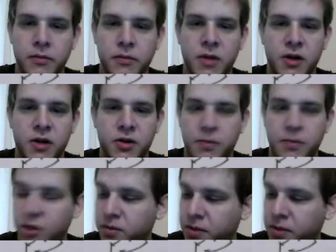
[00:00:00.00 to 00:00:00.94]
And so I'm
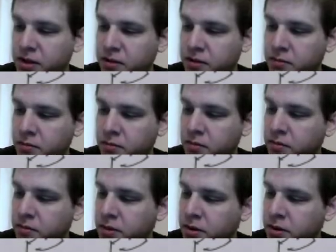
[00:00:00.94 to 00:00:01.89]
multiplying.
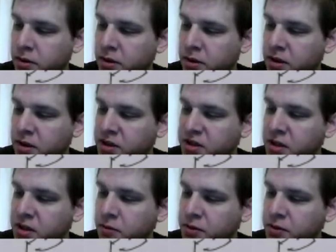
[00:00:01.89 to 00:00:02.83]
This is
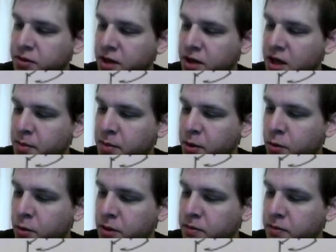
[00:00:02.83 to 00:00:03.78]
equal to
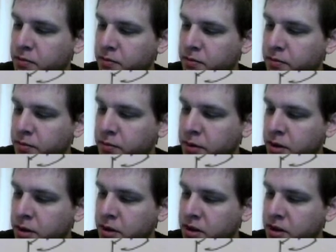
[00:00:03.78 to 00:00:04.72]
AB1
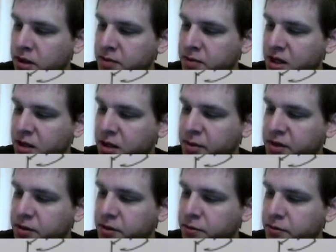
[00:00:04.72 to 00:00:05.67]
times
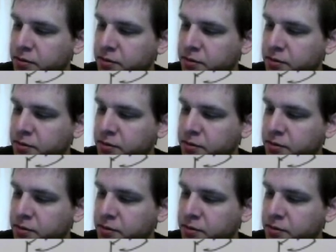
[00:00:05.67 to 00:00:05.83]
AB2